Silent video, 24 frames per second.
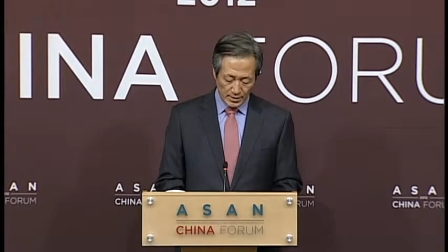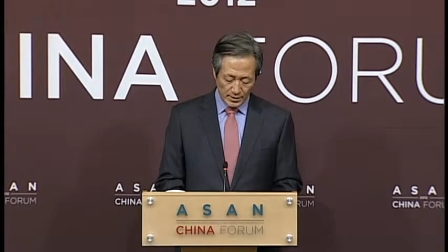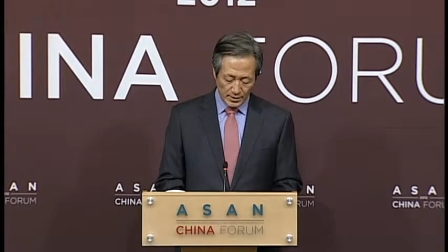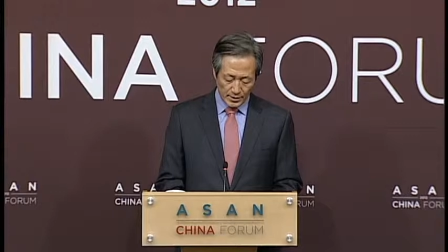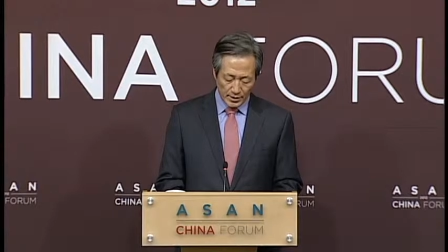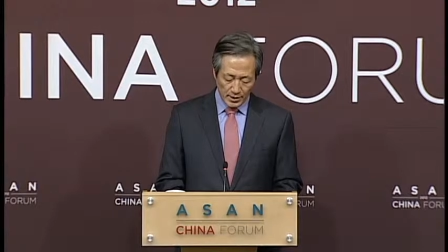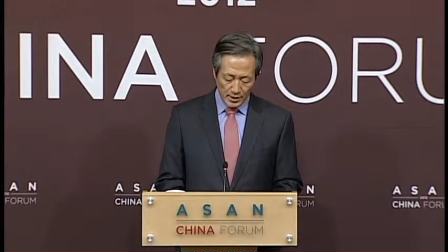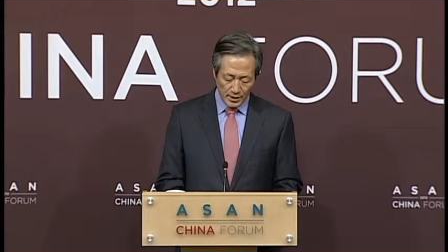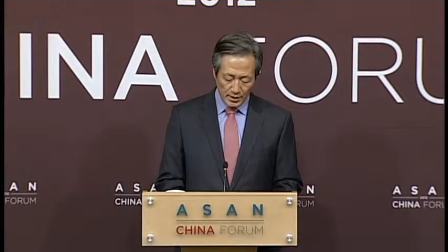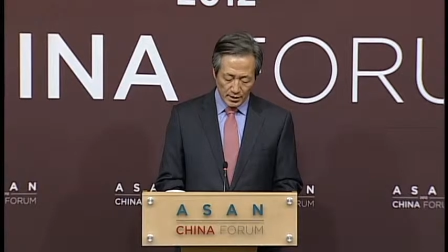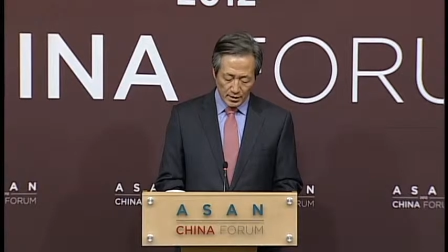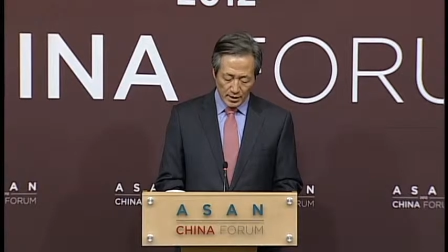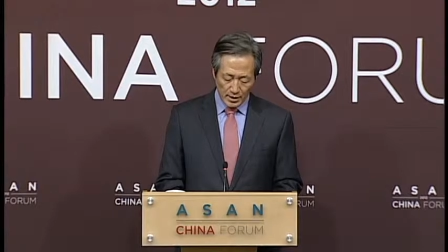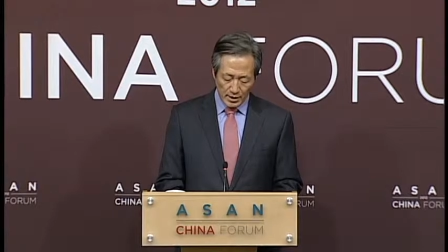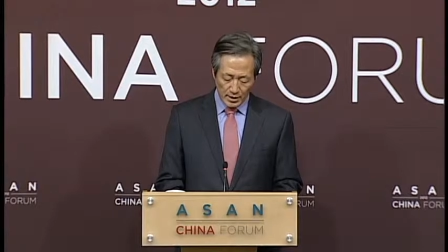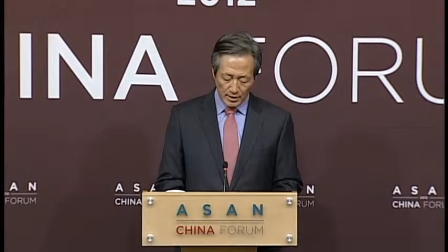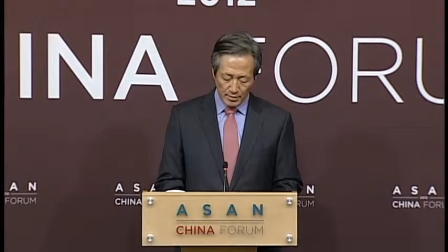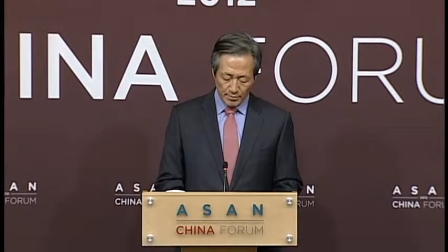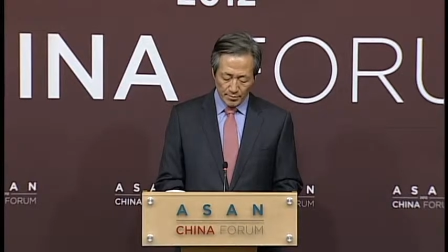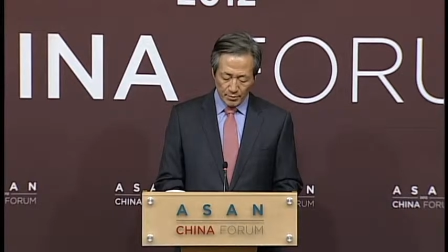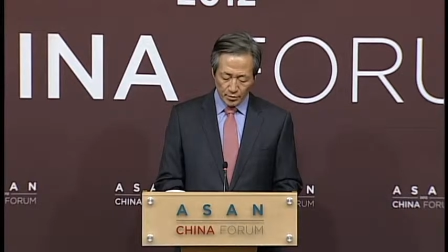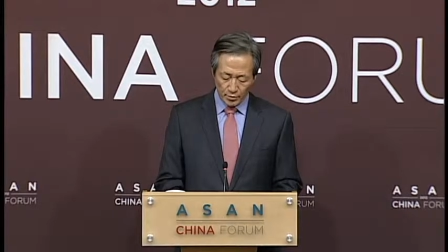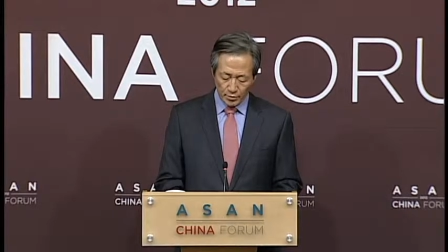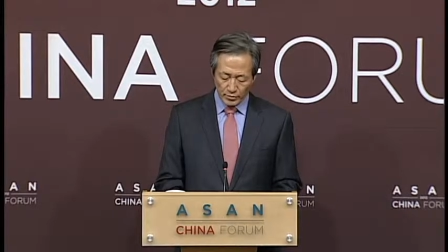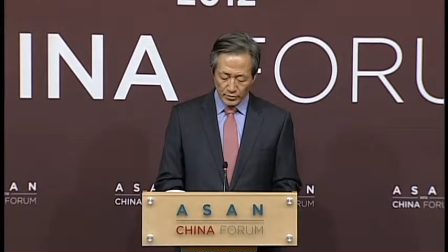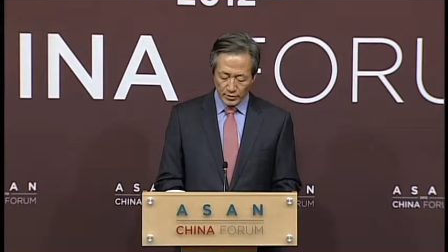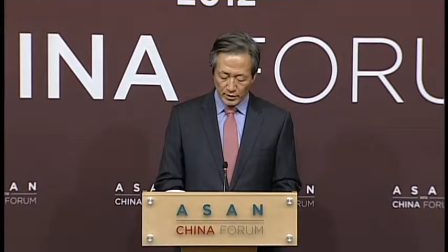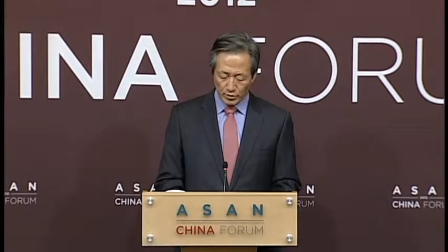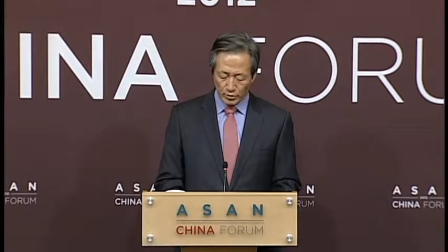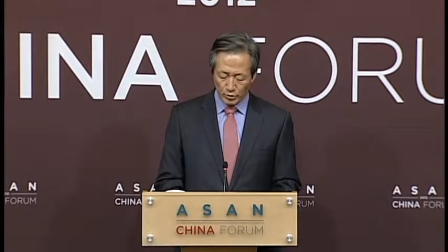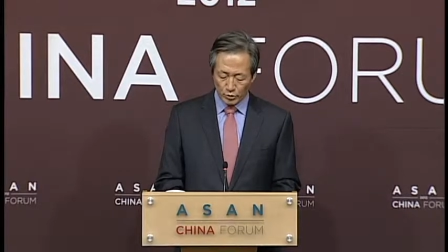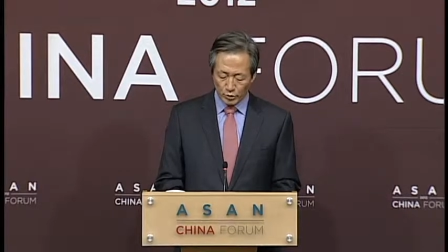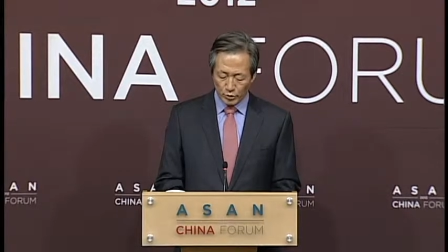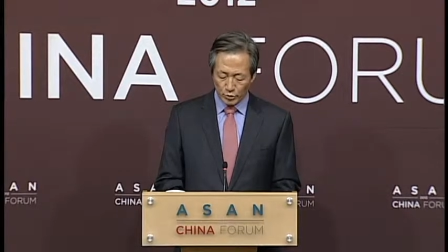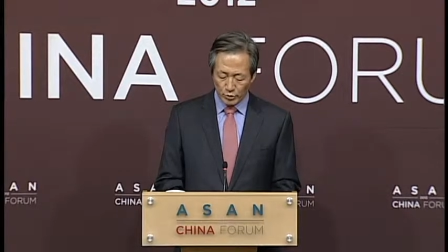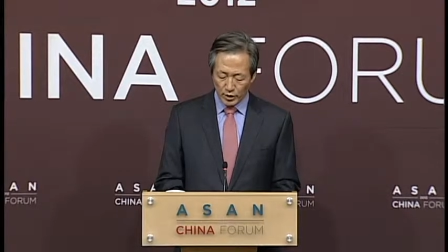There are more
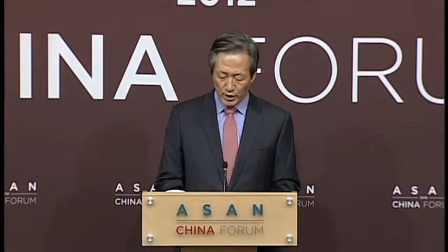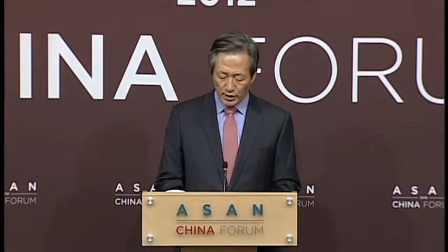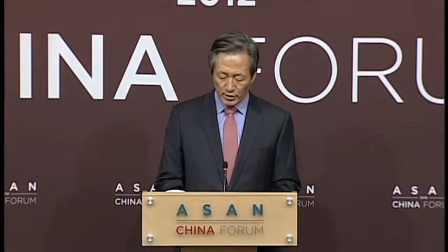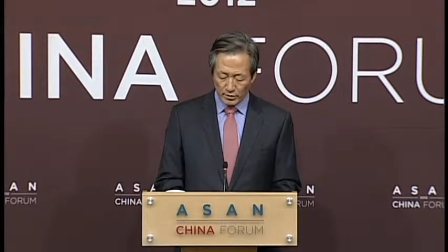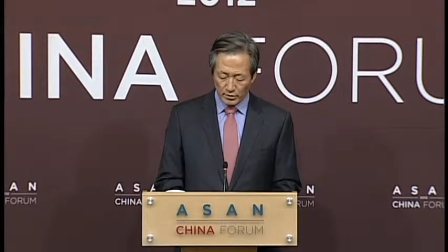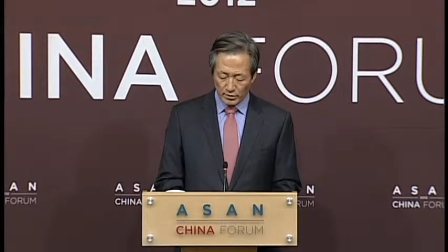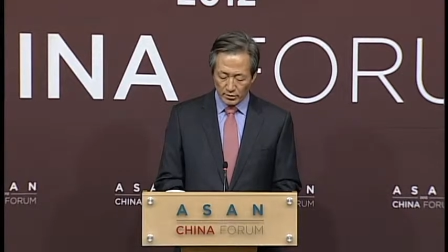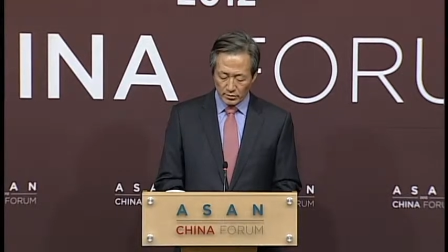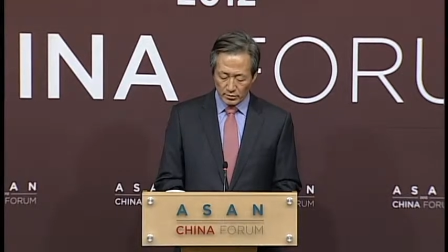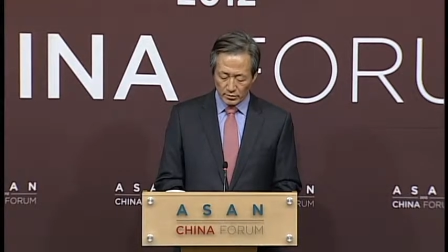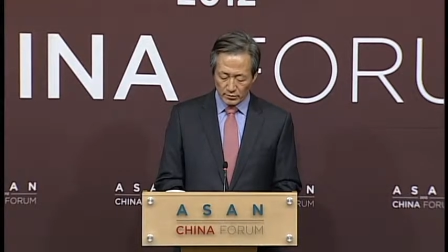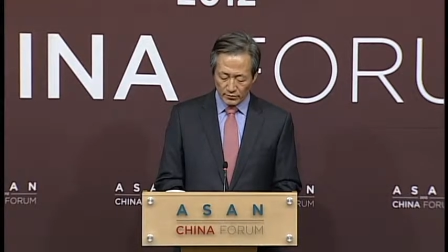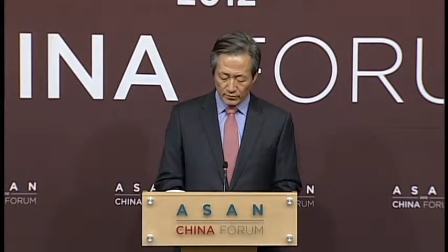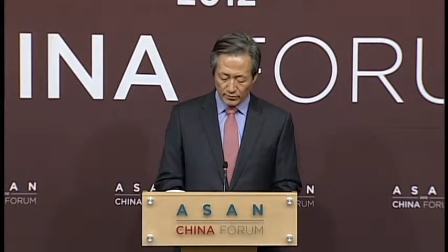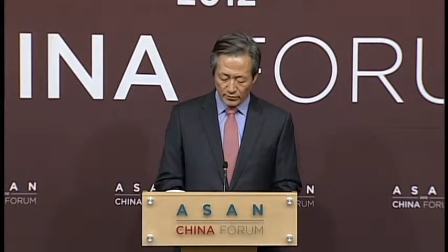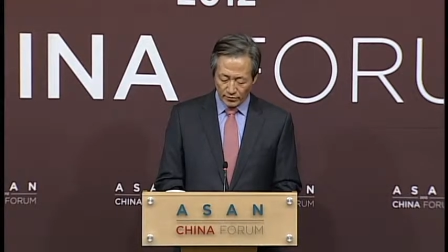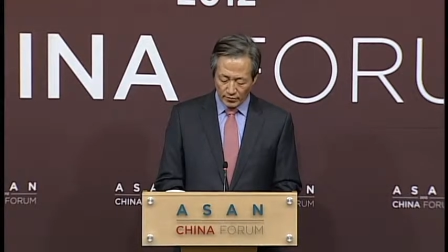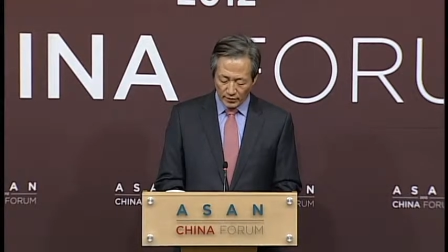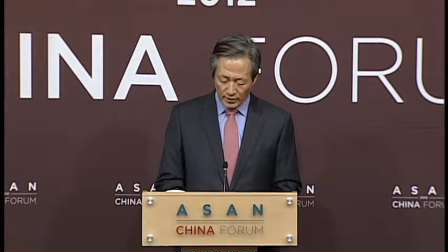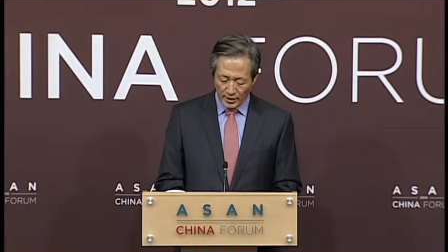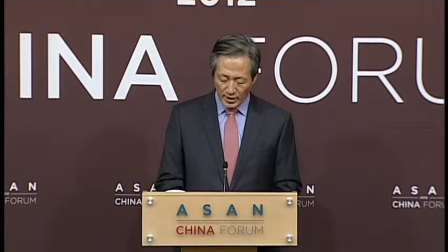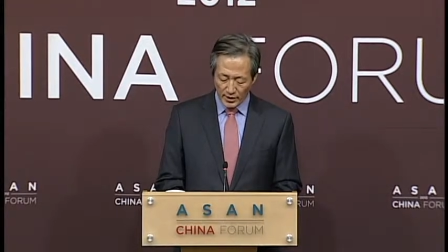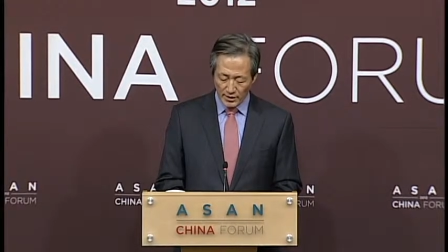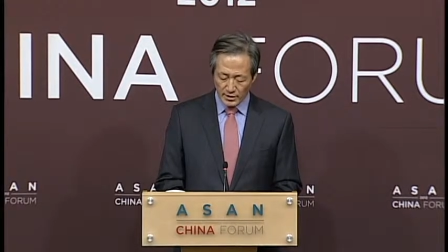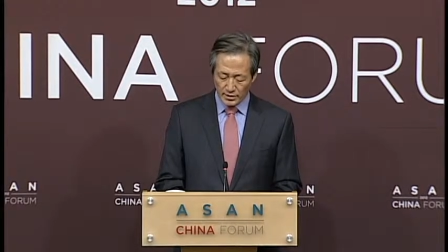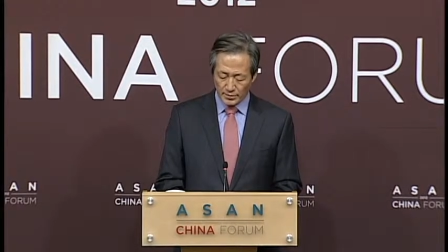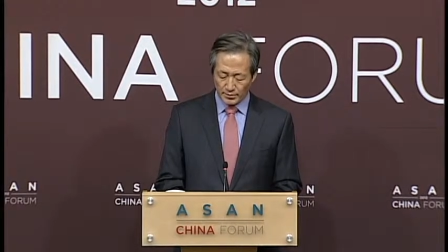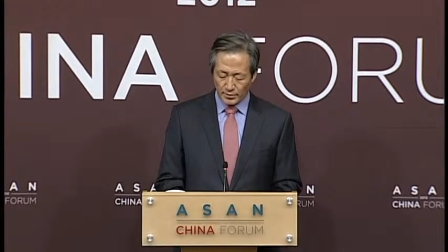than 200 flights